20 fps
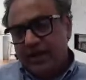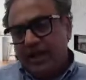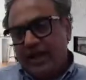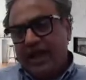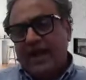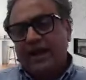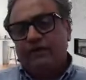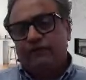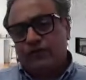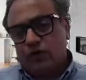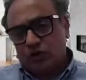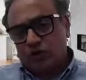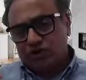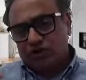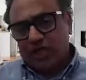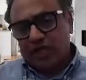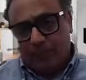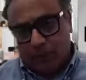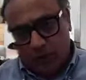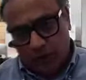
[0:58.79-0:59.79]
and of course
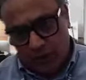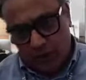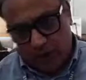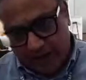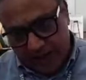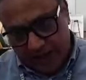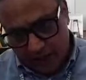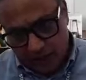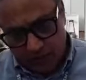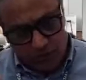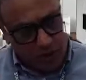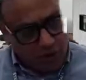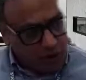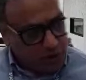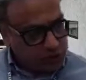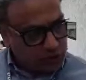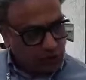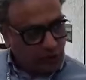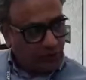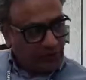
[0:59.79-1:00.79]
Apollo.io.
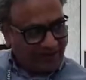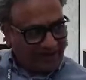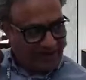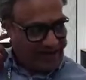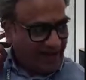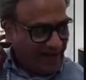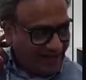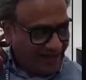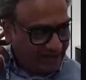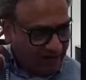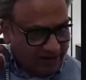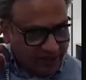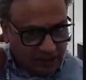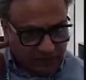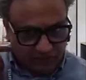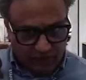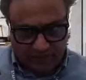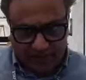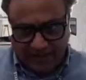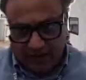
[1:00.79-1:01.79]
So you can collect the leads
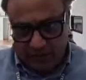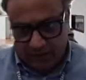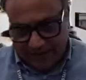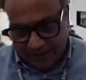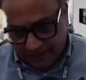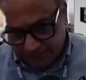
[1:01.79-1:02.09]
from anywhere.